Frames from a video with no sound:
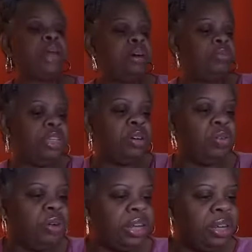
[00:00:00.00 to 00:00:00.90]
Us opened
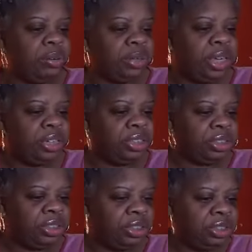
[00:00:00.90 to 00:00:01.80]
back up, but I don't
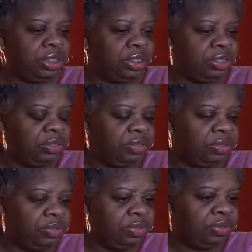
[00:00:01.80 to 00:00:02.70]
think all their
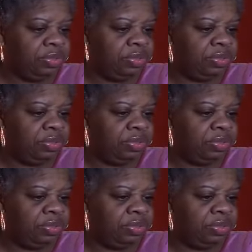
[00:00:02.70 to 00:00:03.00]
locations.